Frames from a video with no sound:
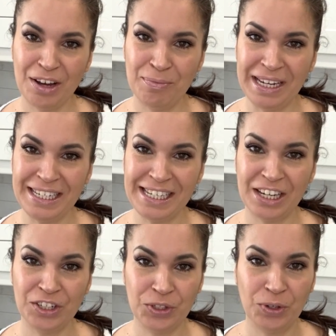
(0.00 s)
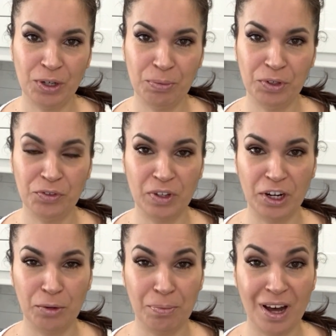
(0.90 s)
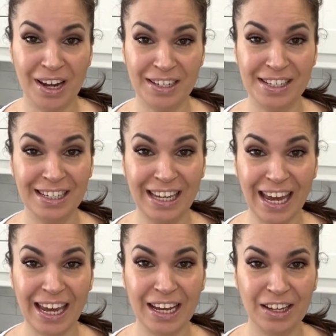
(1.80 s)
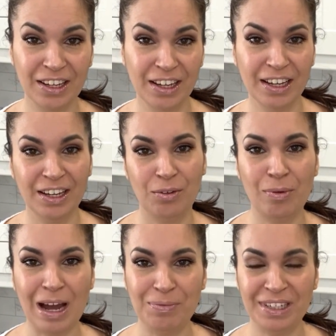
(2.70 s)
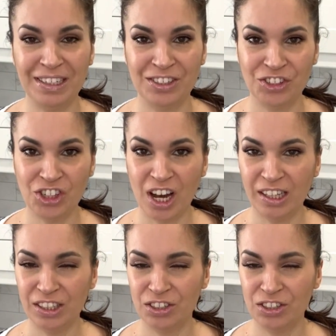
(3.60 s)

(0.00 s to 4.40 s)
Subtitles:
I made these adorable flower pot cake wrapped in chocolate.